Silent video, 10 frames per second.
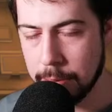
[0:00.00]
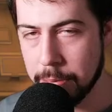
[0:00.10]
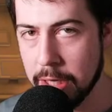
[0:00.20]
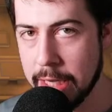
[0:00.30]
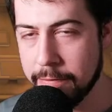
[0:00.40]
They
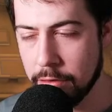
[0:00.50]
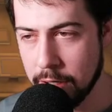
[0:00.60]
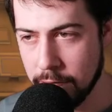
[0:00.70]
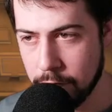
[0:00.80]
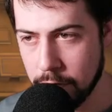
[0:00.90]
probably have
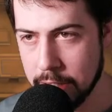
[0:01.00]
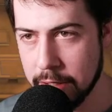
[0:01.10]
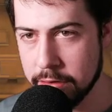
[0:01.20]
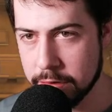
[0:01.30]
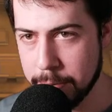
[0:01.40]
quite a few
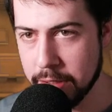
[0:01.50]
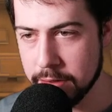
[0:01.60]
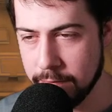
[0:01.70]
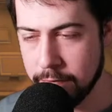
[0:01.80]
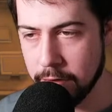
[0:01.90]
counter
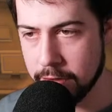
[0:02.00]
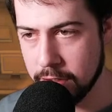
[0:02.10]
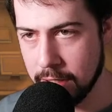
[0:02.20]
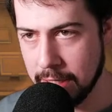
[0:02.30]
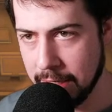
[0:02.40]
spells,
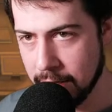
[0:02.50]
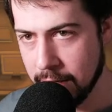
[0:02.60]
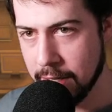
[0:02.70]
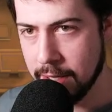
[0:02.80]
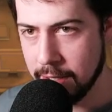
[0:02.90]
unfortunately.
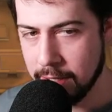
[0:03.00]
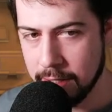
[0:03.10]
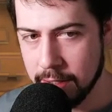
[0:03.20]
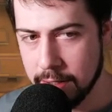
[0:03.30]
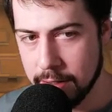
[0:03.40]

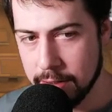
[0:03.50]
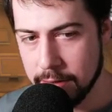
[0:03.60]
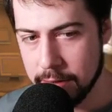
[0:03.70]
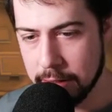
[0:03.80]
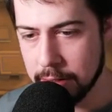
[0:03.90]

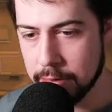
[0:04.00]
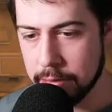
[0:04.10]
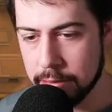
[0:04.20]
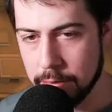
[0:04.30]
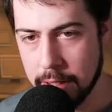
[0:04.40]
Oh,
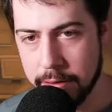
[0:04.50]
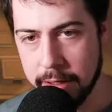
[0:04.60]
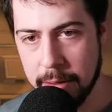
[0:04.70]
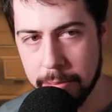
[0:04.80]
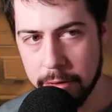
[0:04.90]

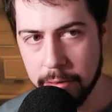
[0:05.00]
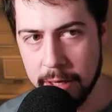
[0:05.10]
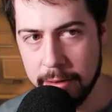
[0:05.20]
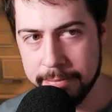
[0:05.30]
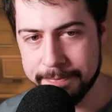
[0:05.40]
Wandering Emperor.
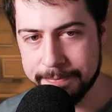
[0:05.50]
Well.